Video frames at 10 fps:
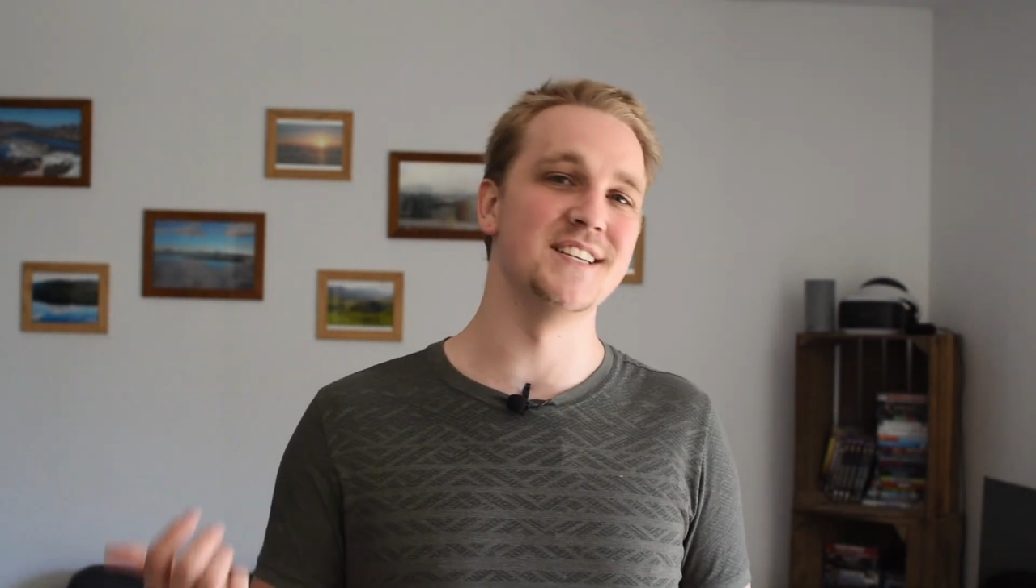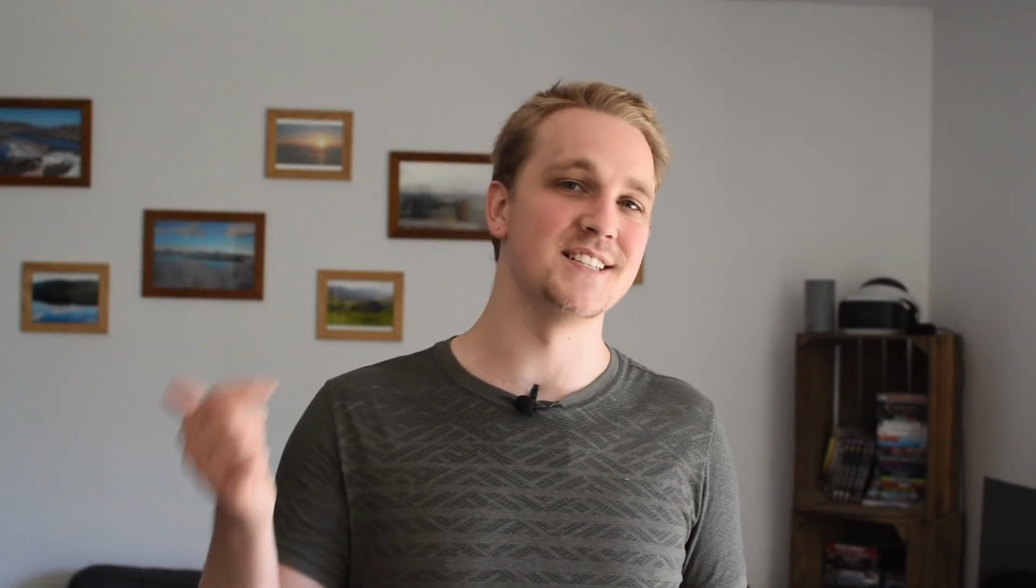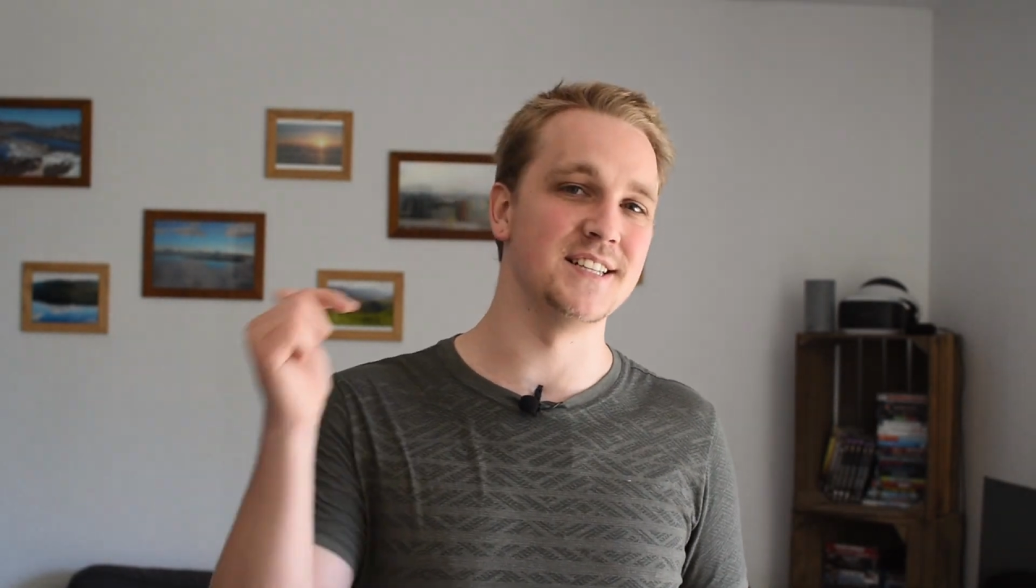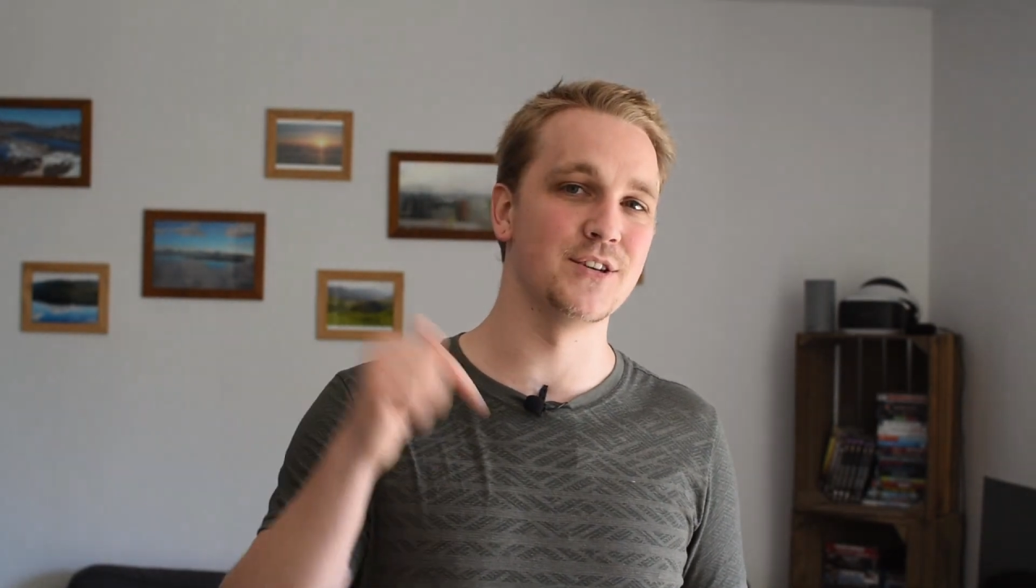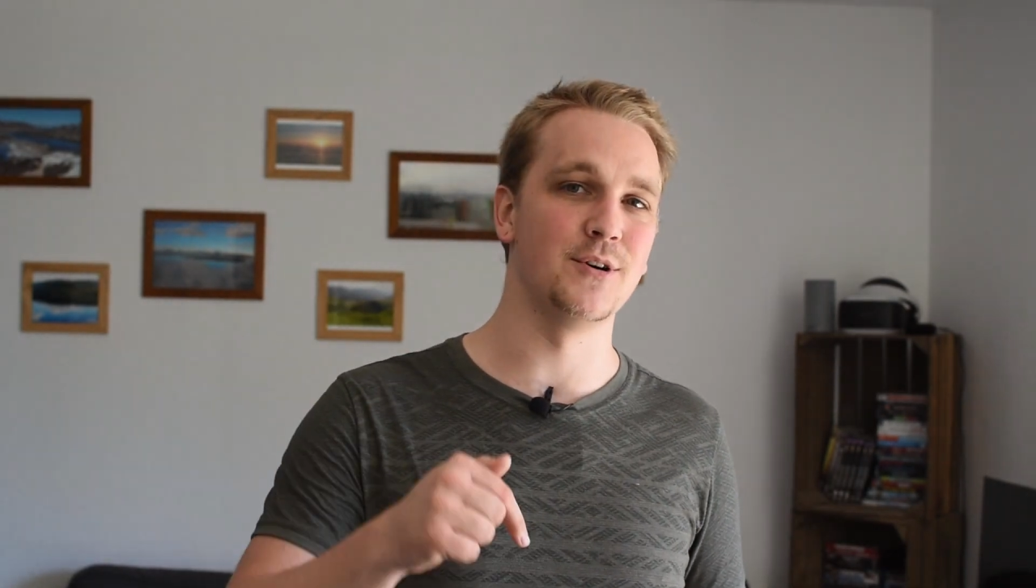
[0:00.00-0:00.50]

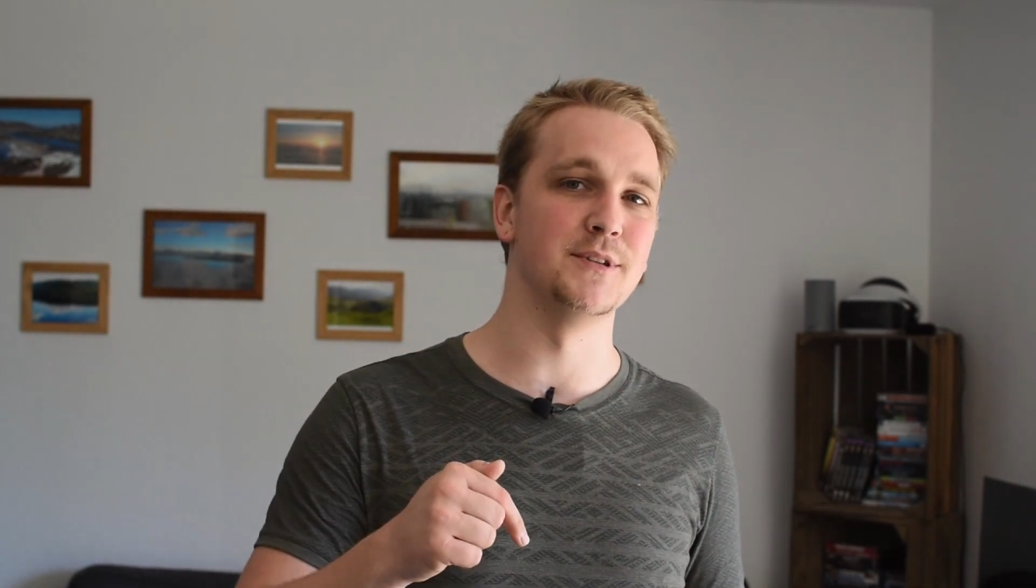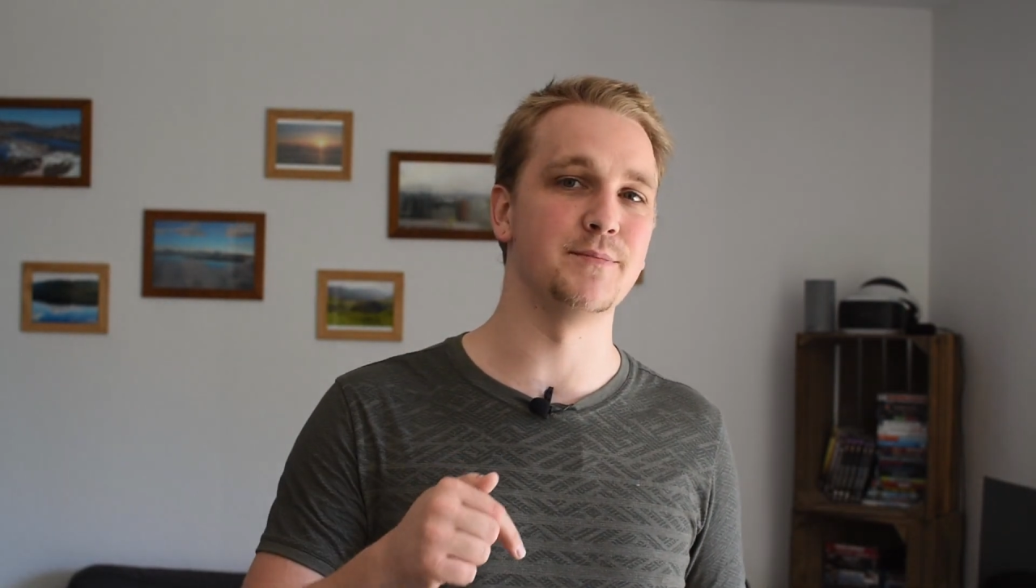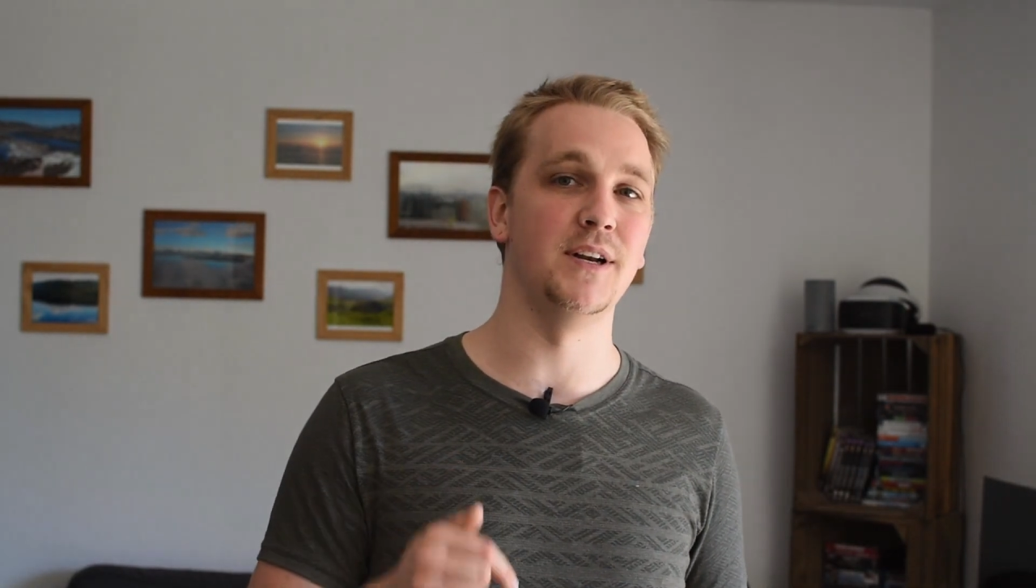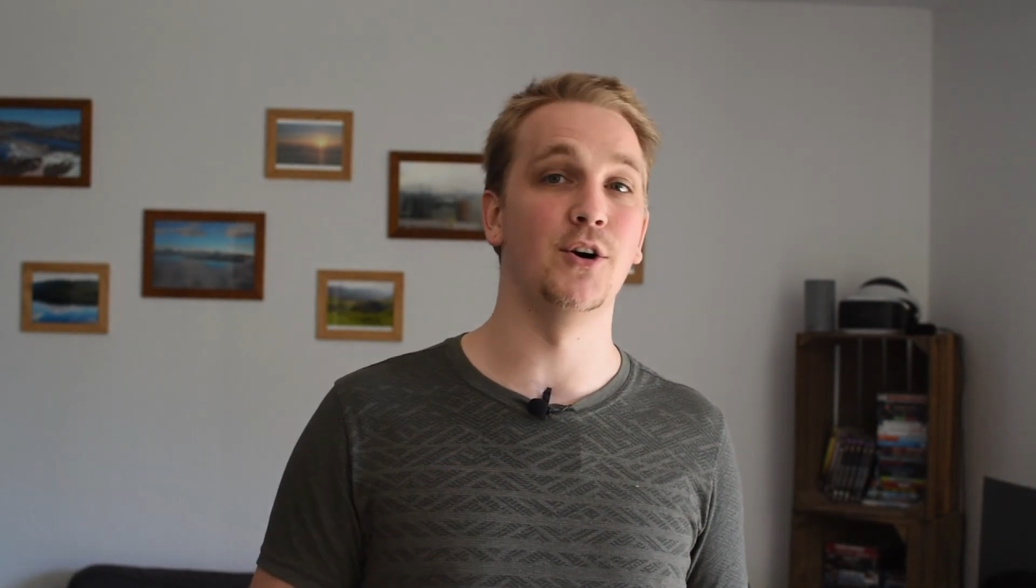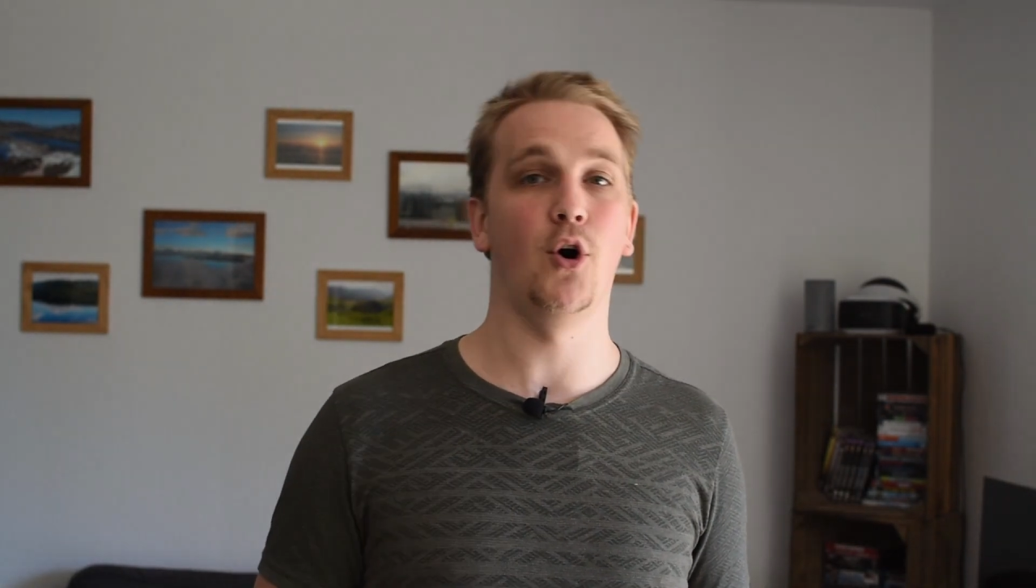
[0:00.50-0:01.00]
this in the comments
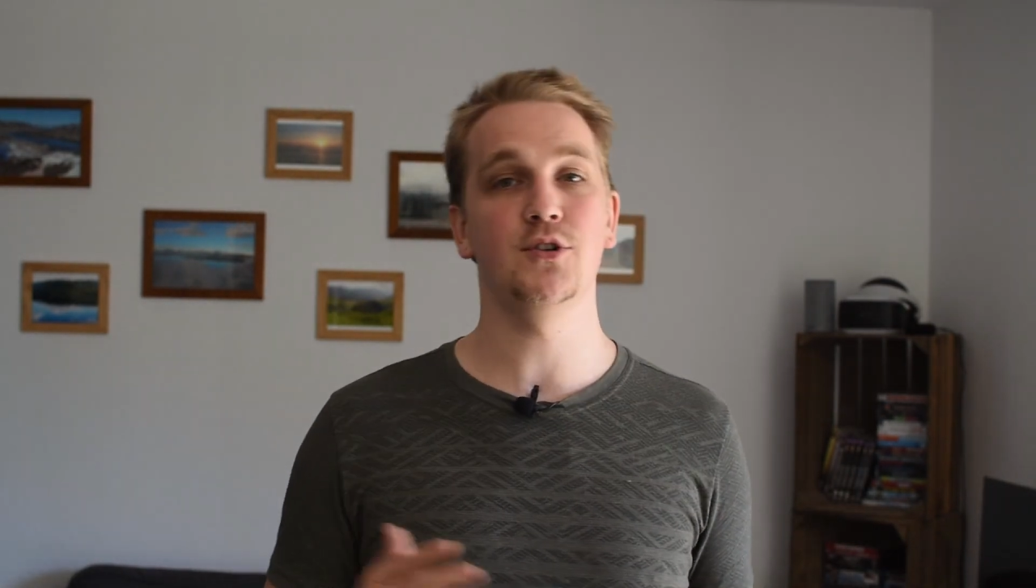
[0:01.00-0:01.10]
below.